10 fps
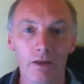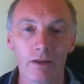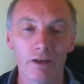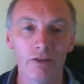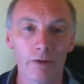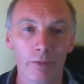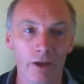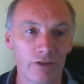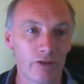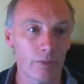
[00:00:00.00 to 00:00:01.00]
This is the
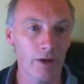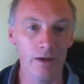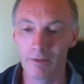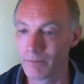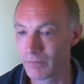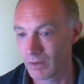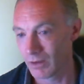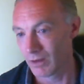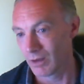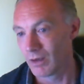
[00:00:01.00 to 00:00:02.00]
place to be.
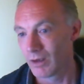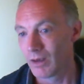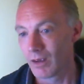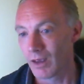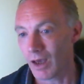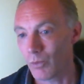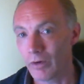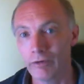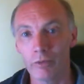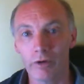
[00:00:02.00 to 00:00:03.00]

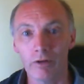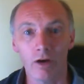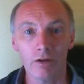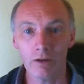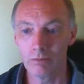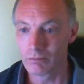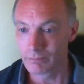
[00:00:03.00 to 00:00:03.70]
Where on the Wirral are you?